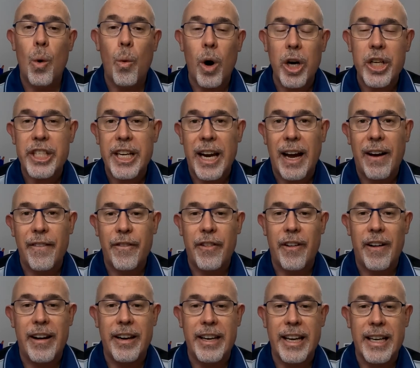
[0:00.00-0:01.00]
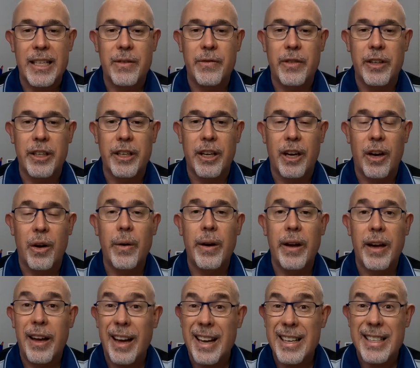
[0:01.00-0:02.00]
Watch out for our next video
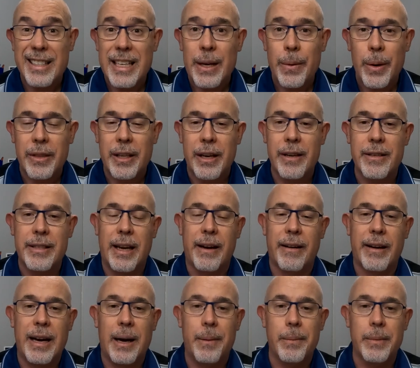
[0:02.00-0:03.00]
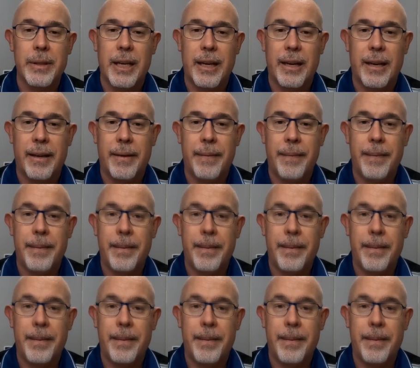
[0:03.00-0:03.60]
and see what those outcomes are.